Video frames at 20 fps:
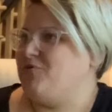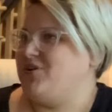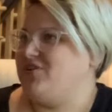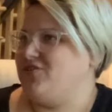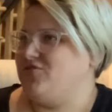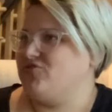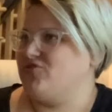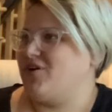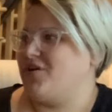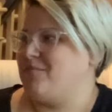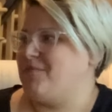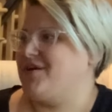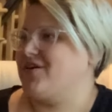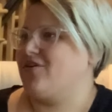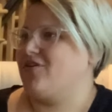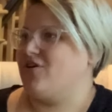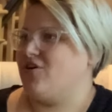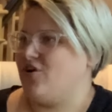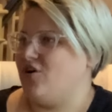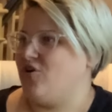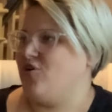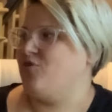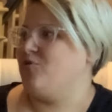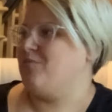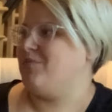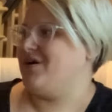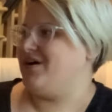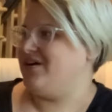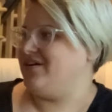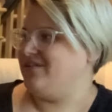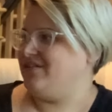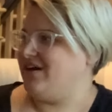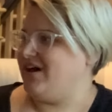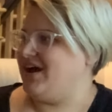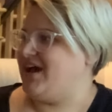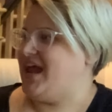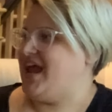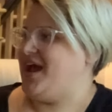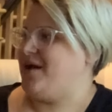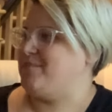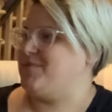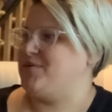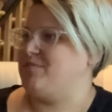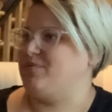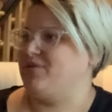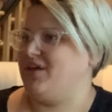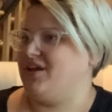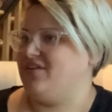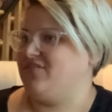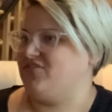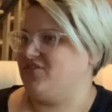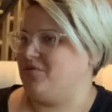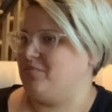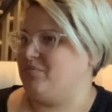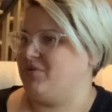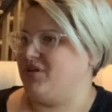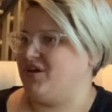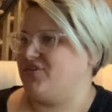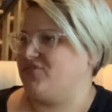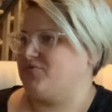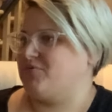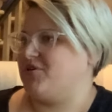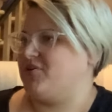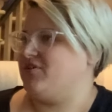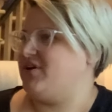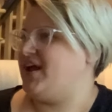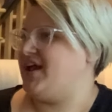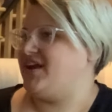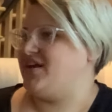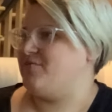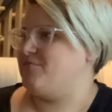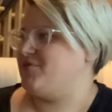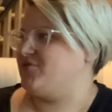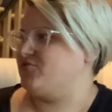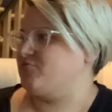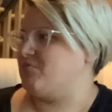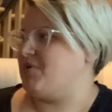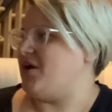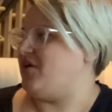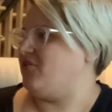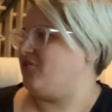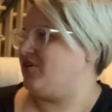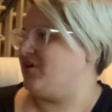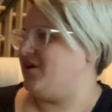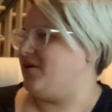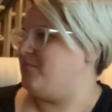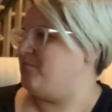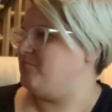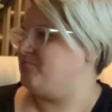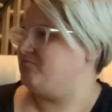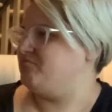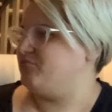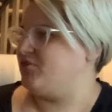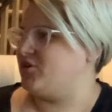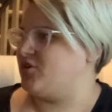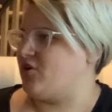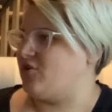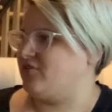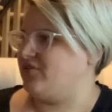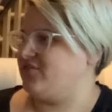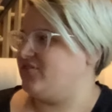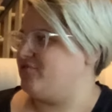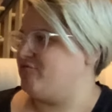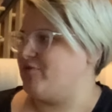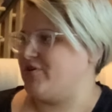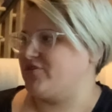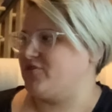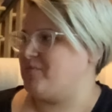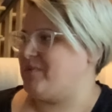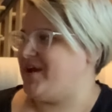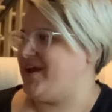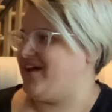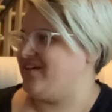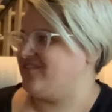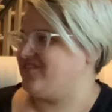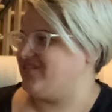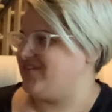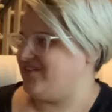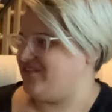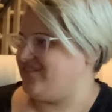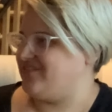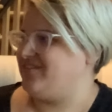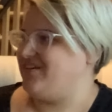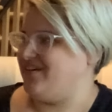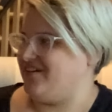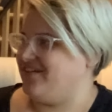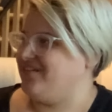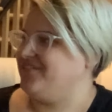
we do try to make our home uh, a happy place and a place where anyone's welcome, regardless of what your past Beautiful. is. Yeah,